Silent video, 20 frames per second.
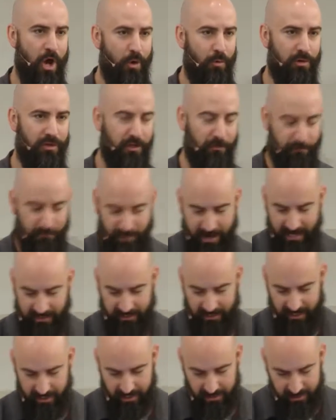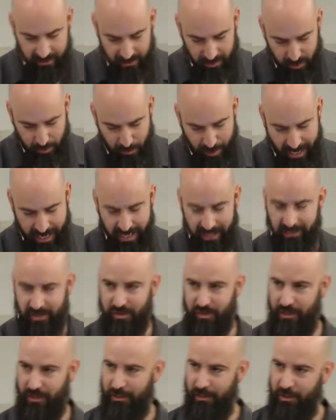with the fact that in this
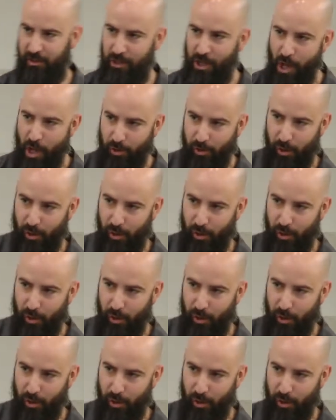passage,